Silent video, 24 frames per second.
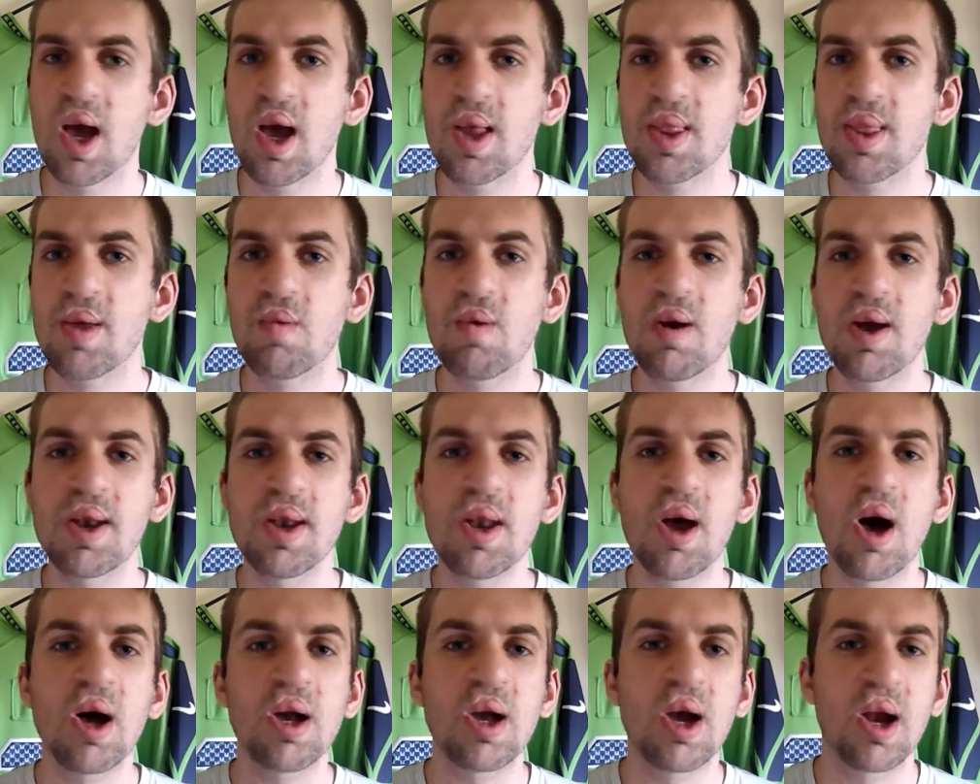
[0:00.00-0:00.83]
The one
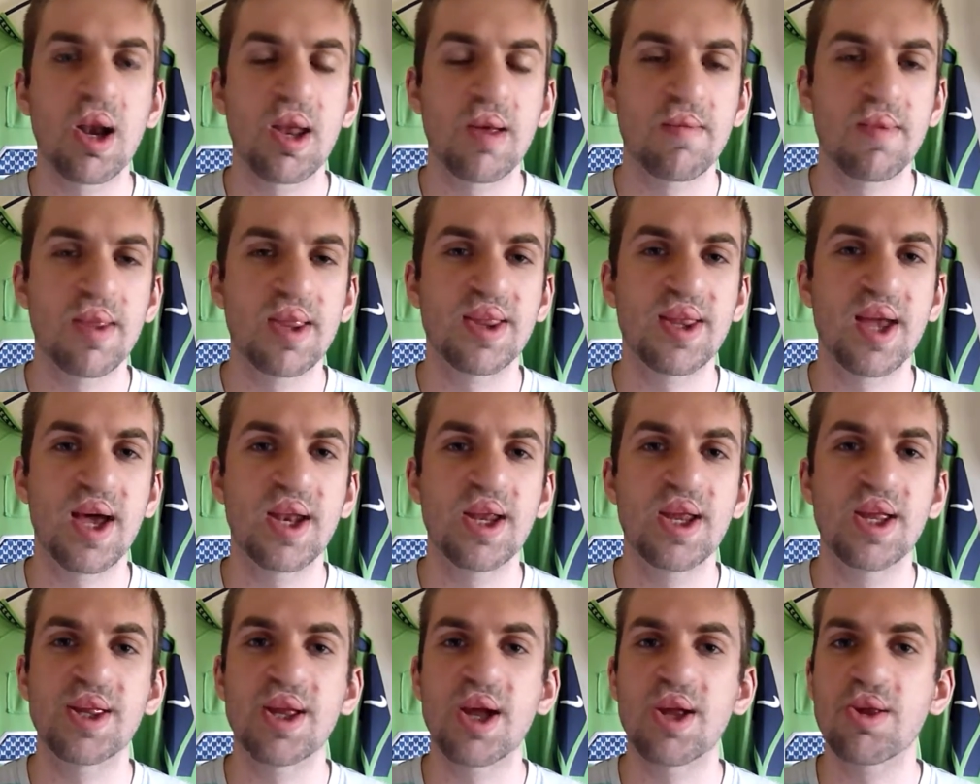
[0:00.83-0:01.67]
knock on him is that
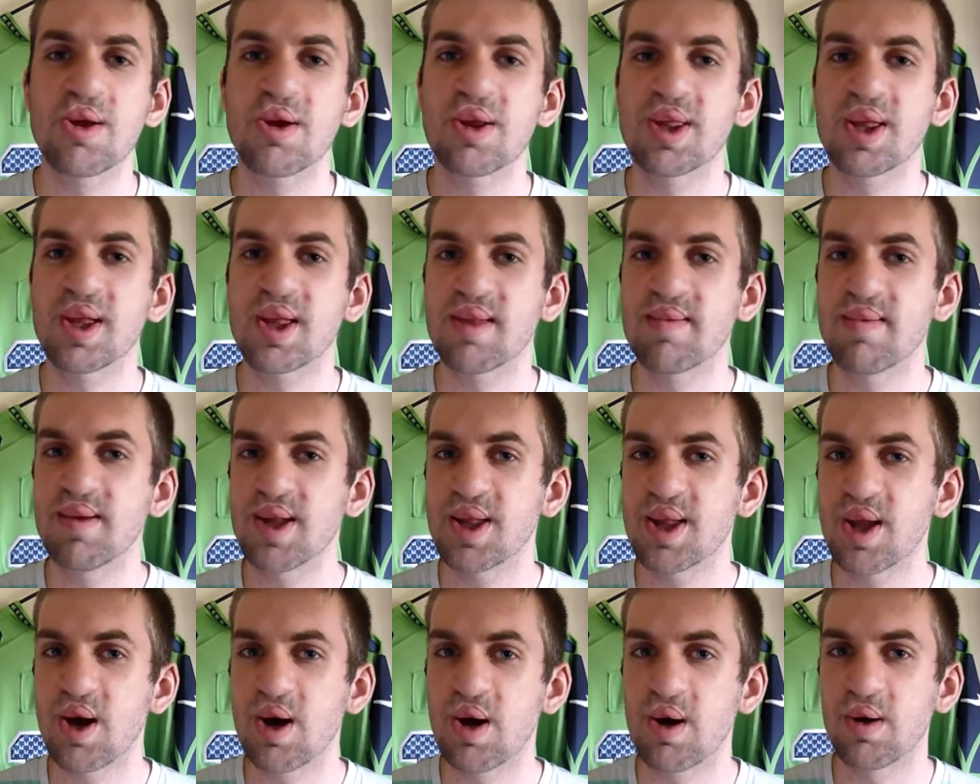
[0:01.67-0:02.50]
he is under 6 feet
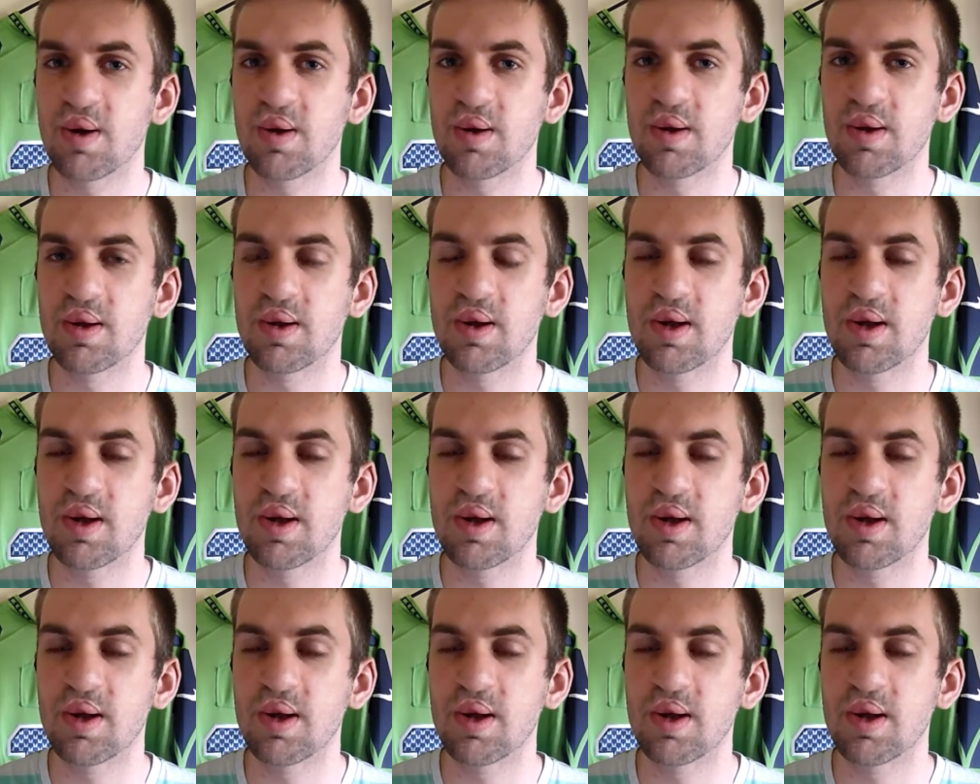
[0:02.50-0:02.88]
tall,